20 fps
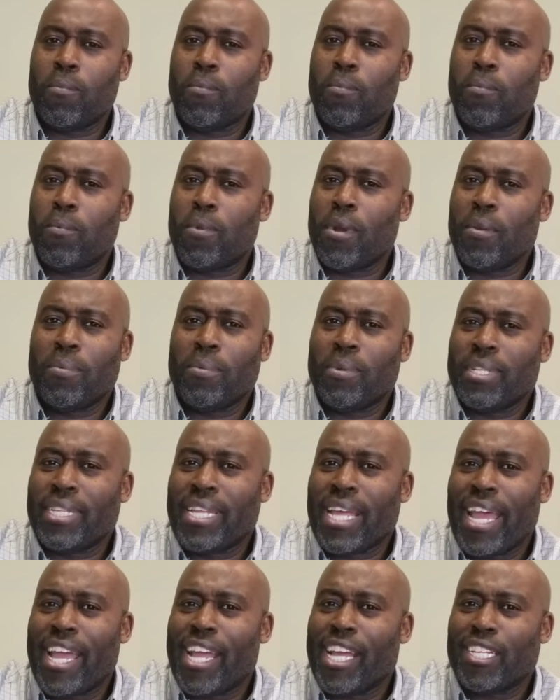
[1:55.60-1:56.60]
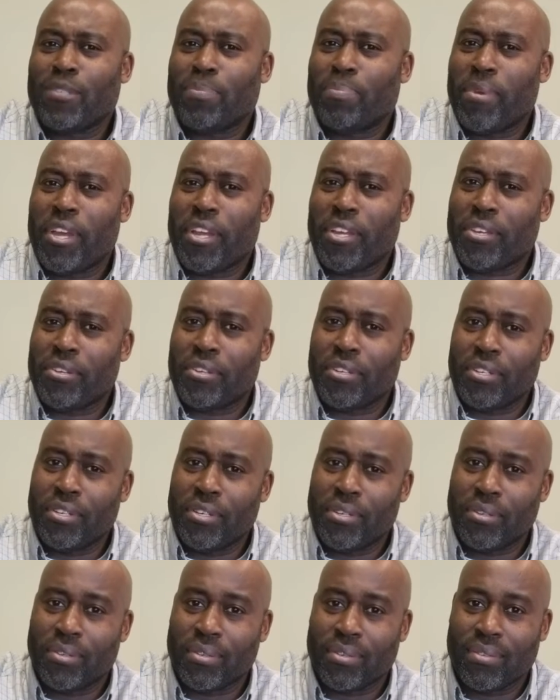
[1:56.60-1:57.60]
what would they expect you to
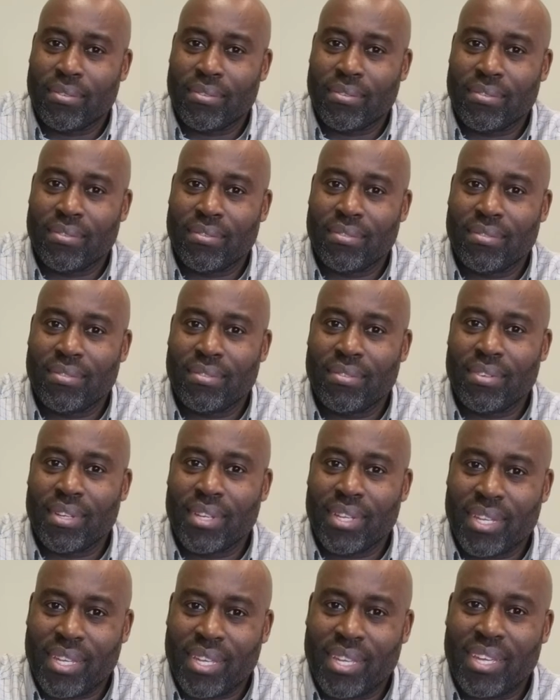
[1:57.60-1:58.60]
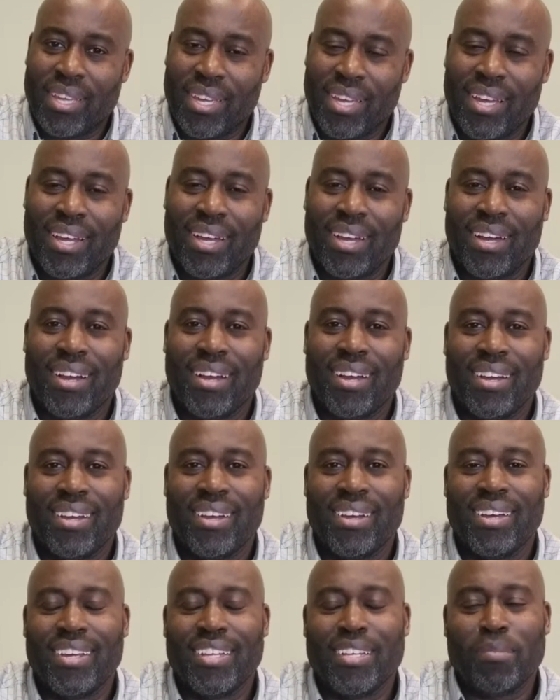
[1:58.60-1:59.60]
do? Yeah,
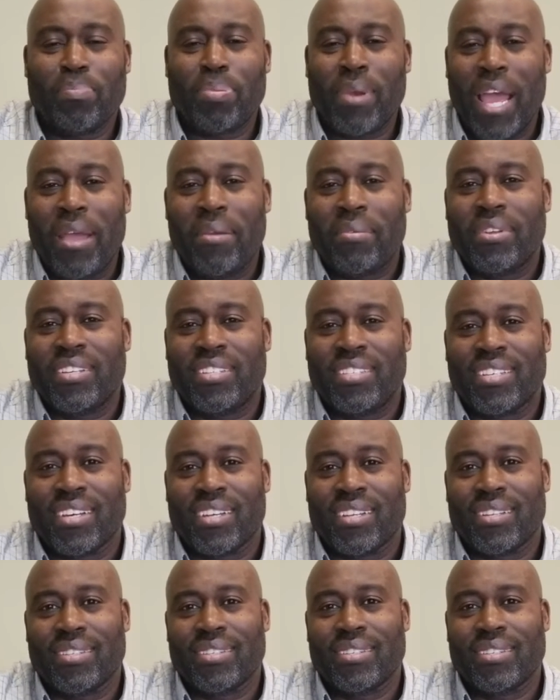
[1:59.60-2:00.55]
to play with each other,